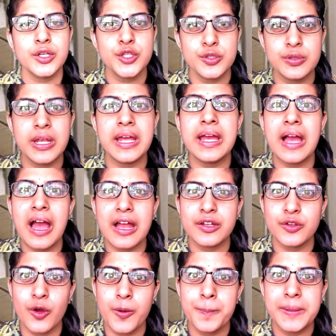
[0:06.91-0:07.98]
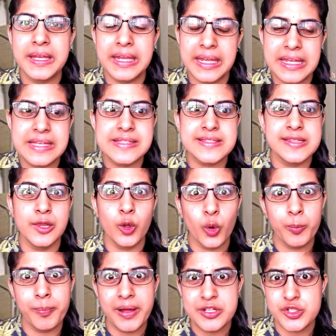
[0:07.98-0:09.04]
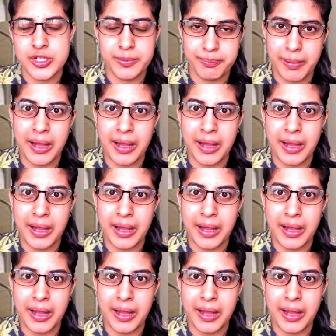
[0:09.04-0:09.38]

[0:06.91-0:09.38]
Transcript: Today our topic is low budget